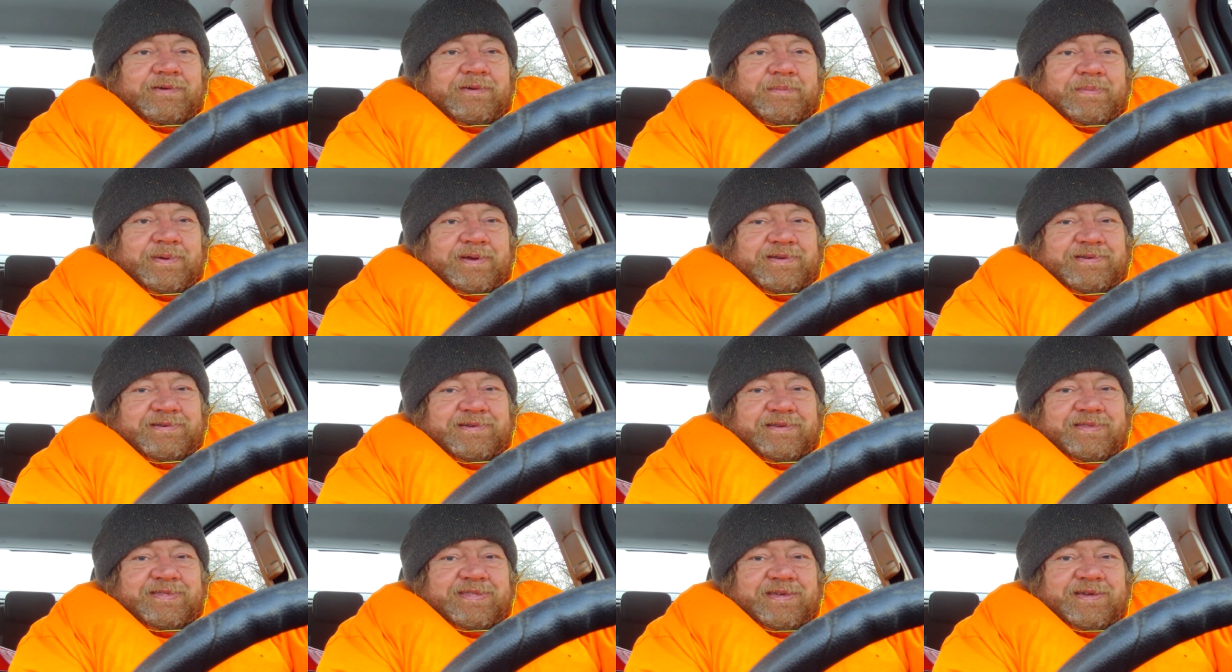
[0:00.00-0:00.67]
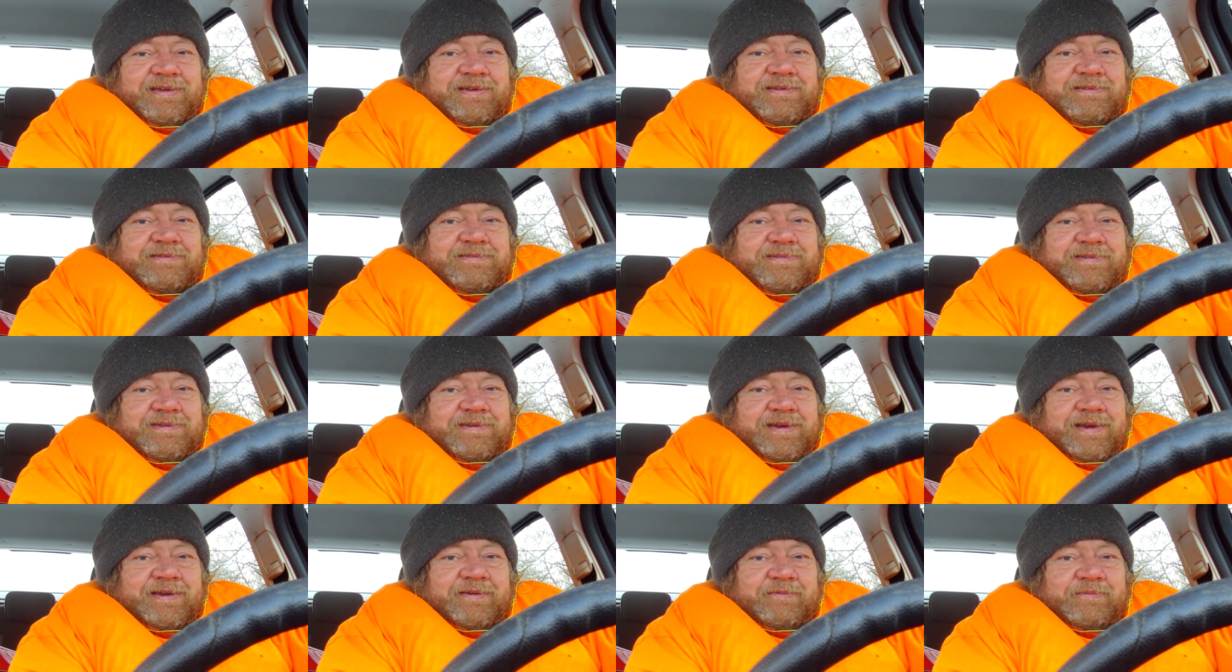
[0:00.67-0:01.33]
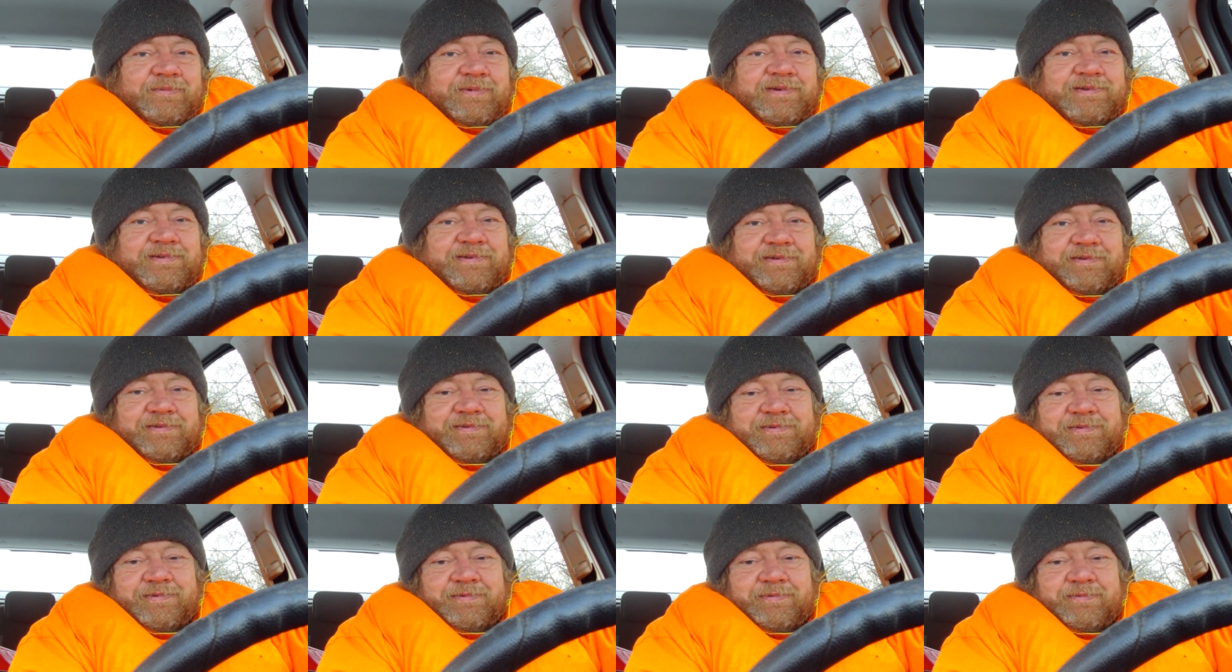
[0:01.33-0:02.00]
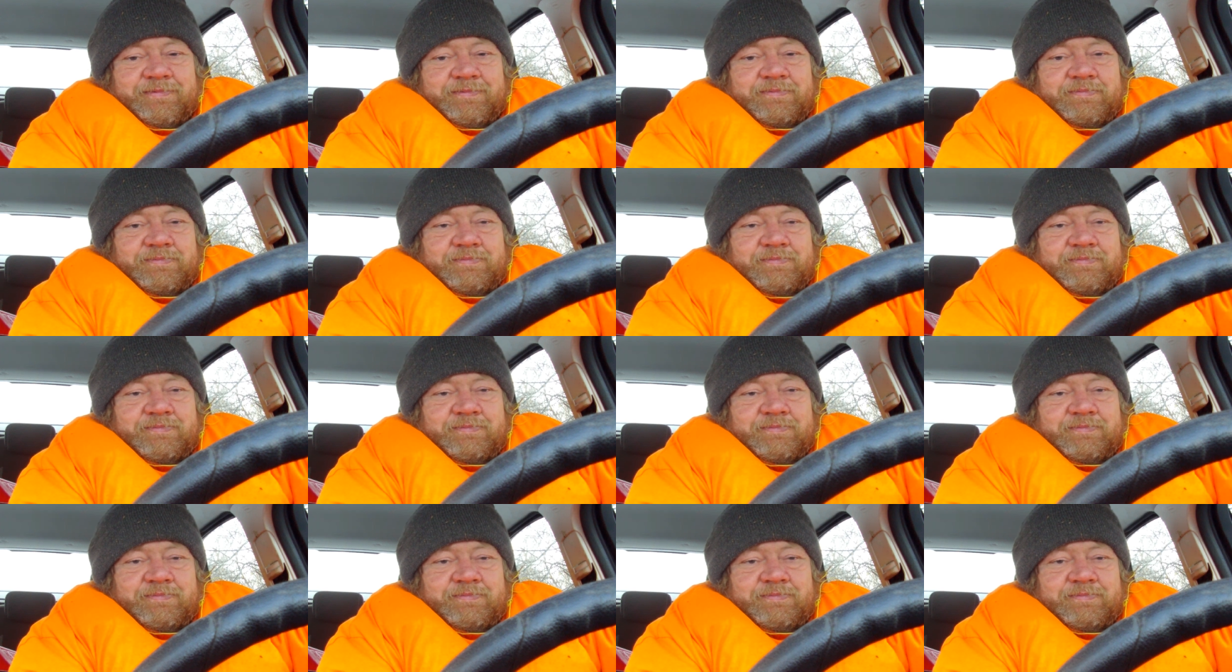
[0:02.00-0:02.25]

whole bunch of things, none of which are true.